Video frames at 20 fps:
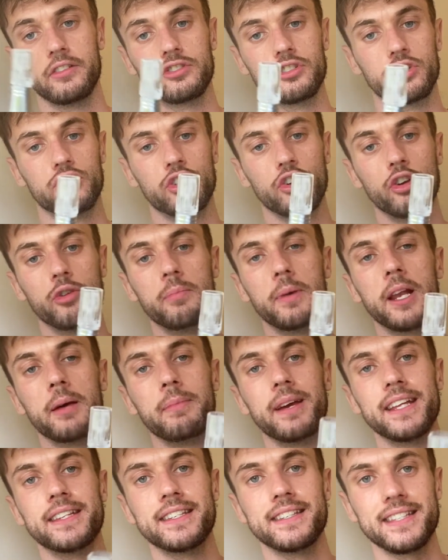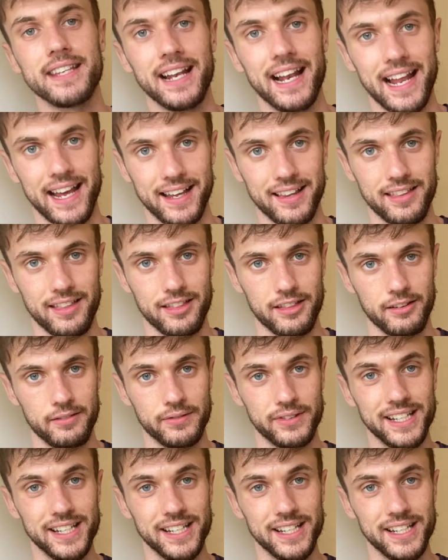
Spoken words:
to 2 millimeters in length.